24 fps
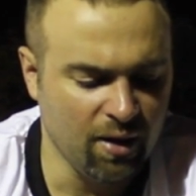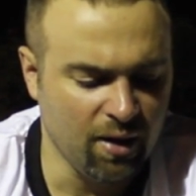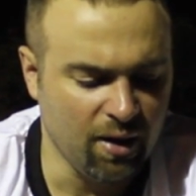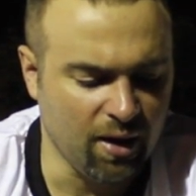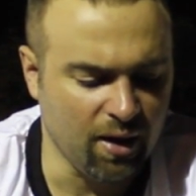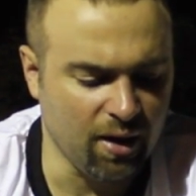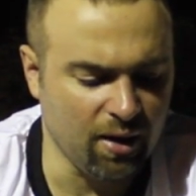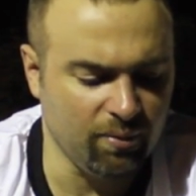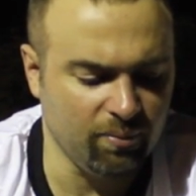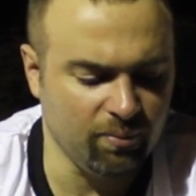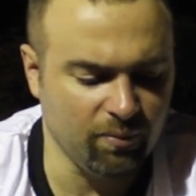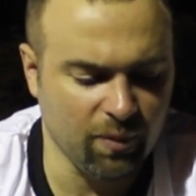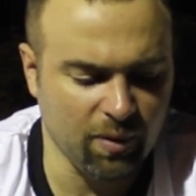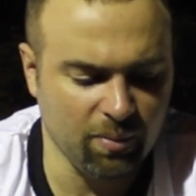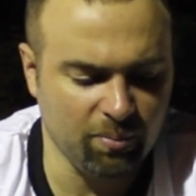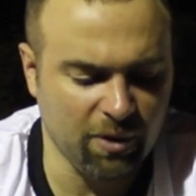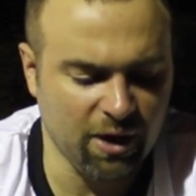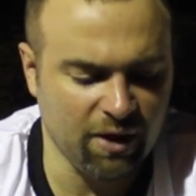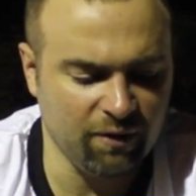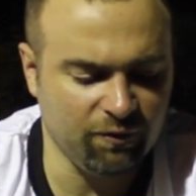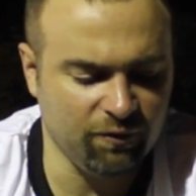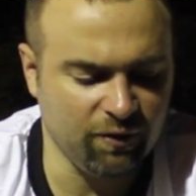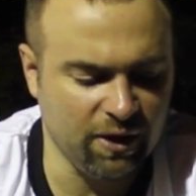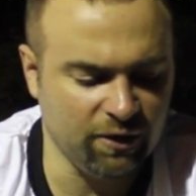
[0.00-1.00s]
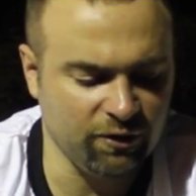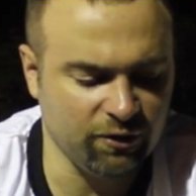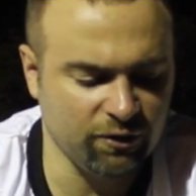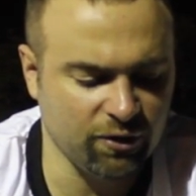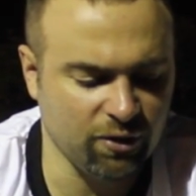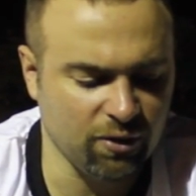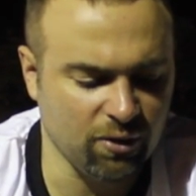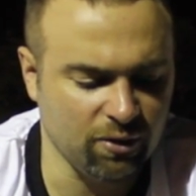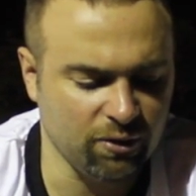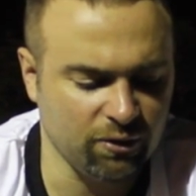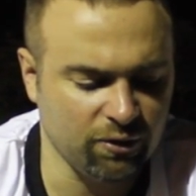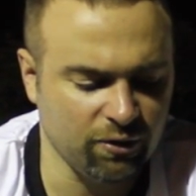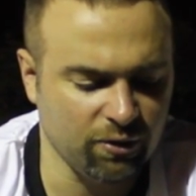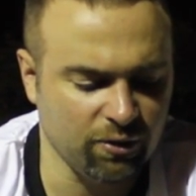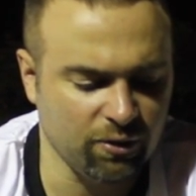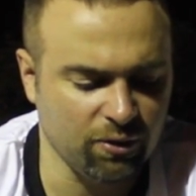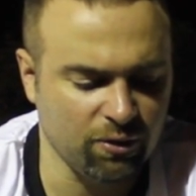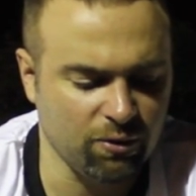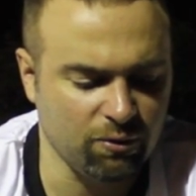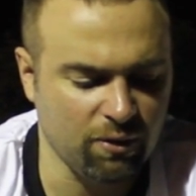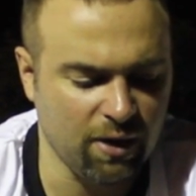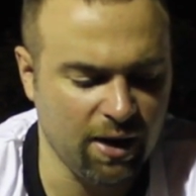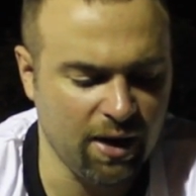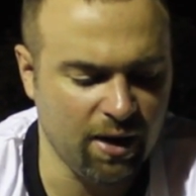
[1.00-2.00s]
and my face turned to the
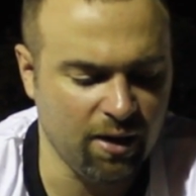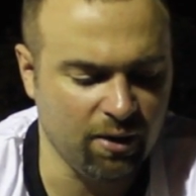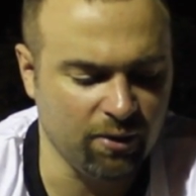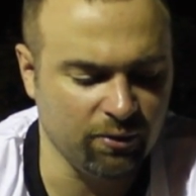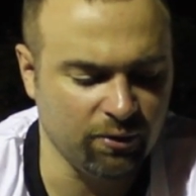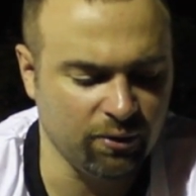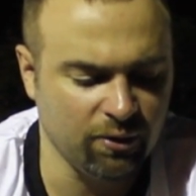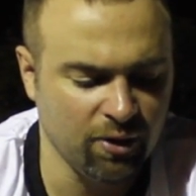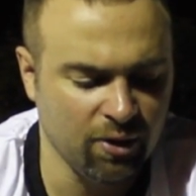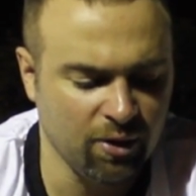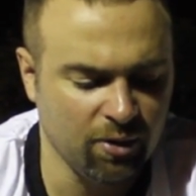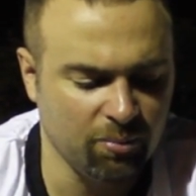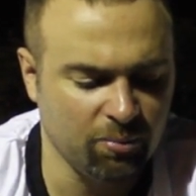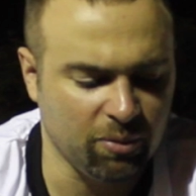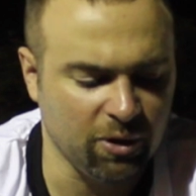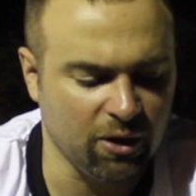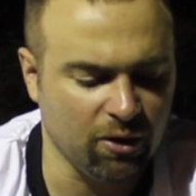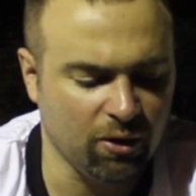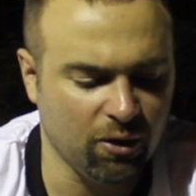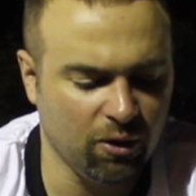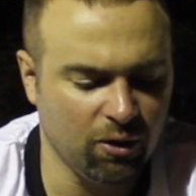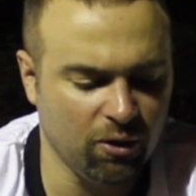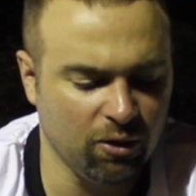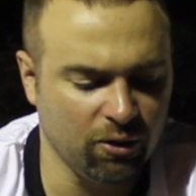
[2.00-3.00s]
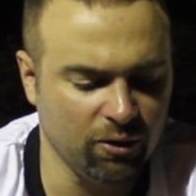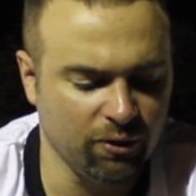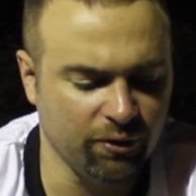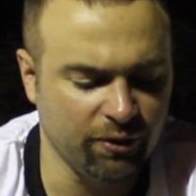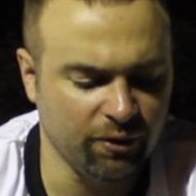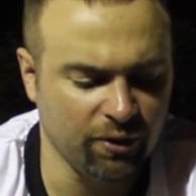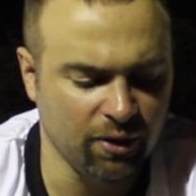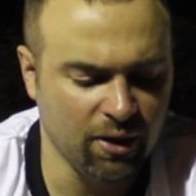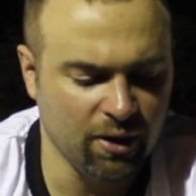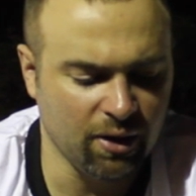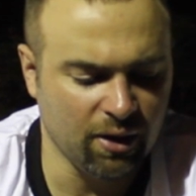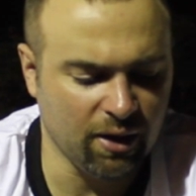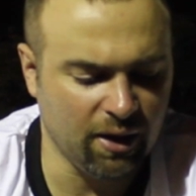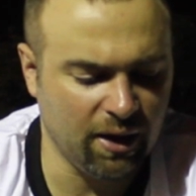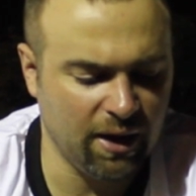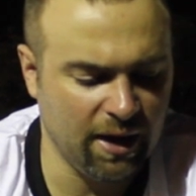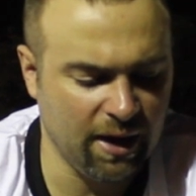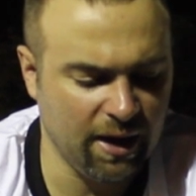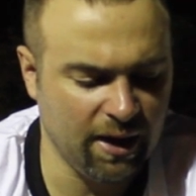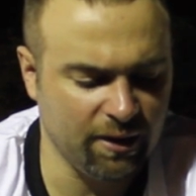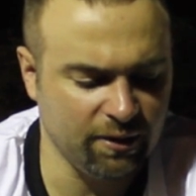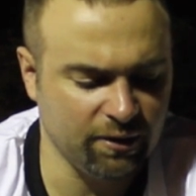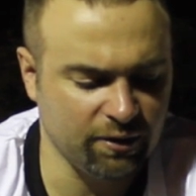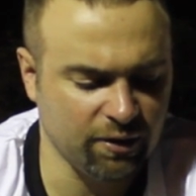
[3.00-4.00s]
ground, behold, a
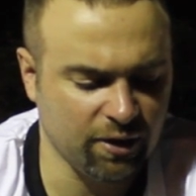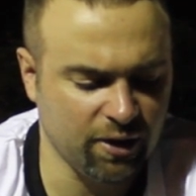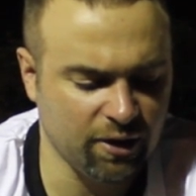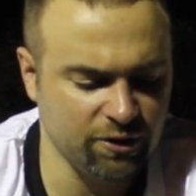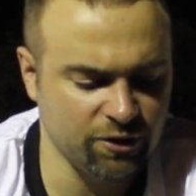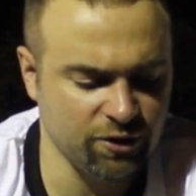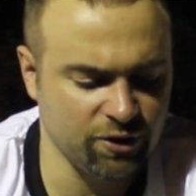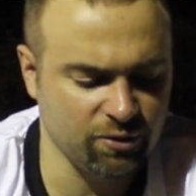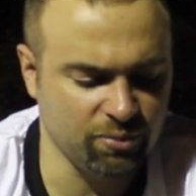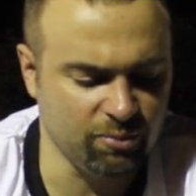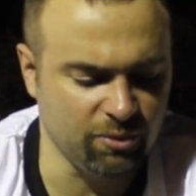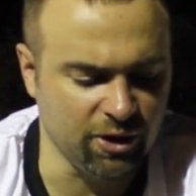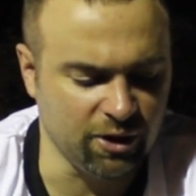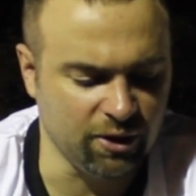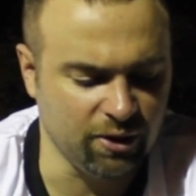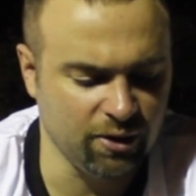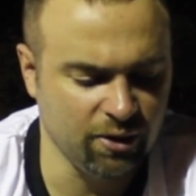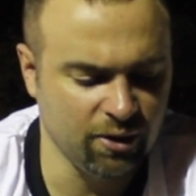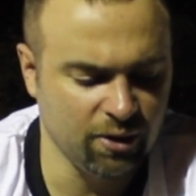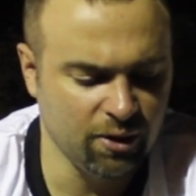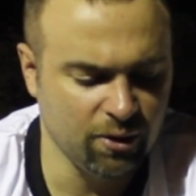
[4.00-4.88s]
hand touched me,